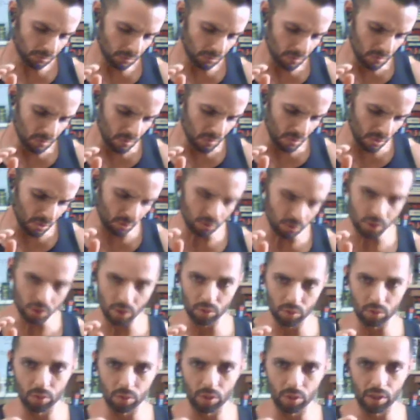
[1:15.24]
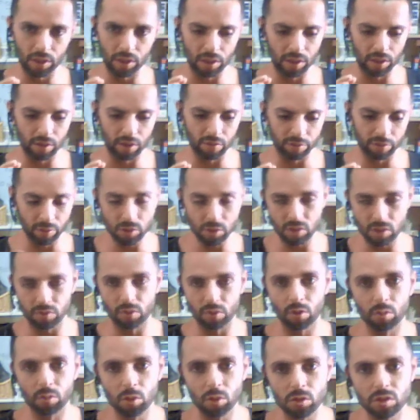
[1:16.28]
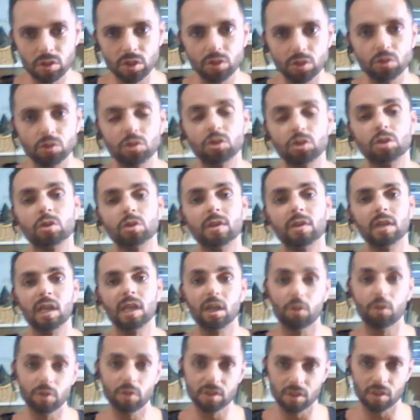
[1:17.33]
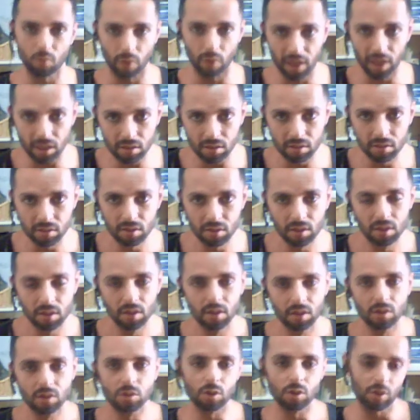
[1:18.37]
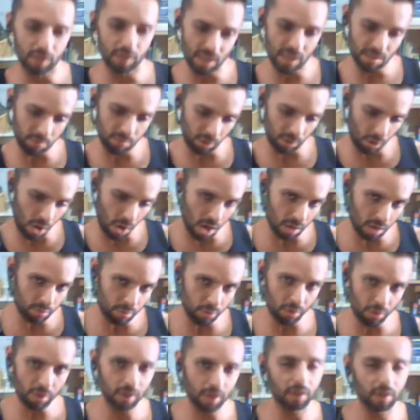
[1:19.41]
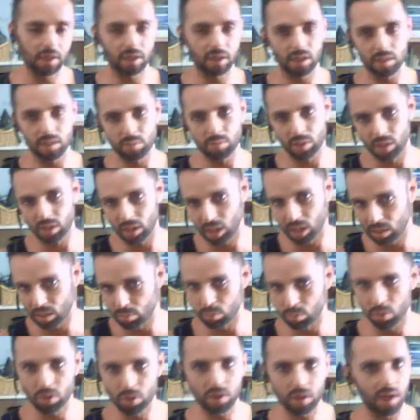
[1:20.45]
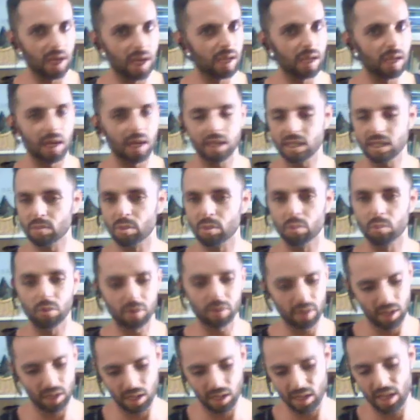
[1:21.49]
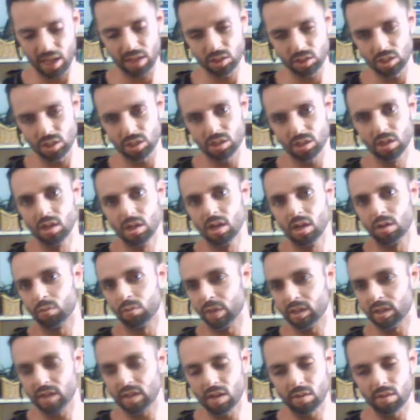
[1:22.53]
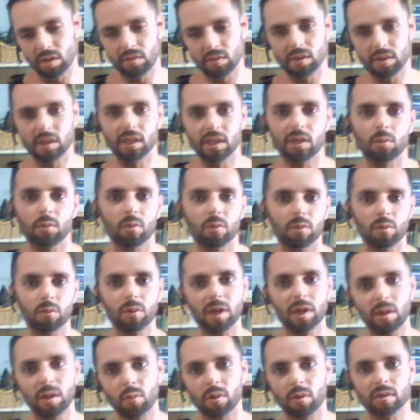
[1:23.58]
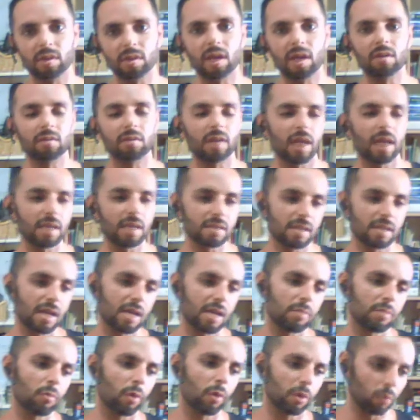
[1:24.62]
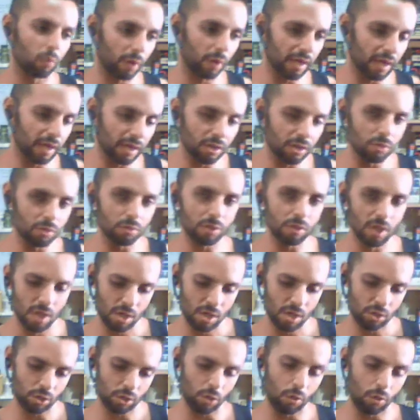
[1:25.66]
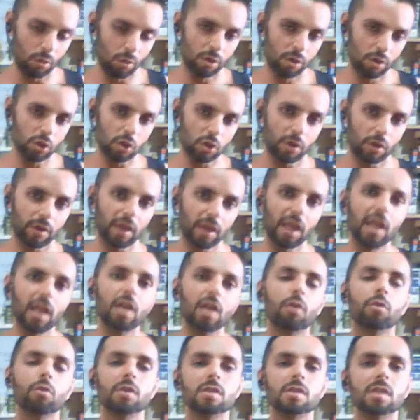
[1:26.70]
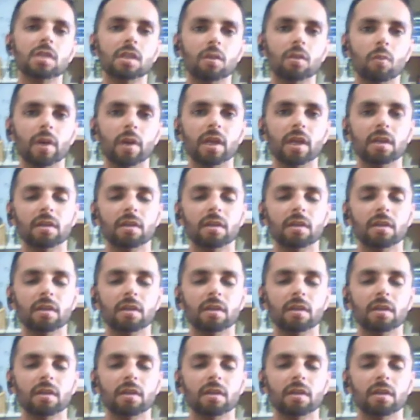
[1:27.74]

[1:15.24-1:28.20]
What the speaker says: So first and foremost, you should increase the weight. So keep a log book, keep a book. I keep a book and I actually write down everything, what I worked out last time, what weight I used. So start increasing the weight.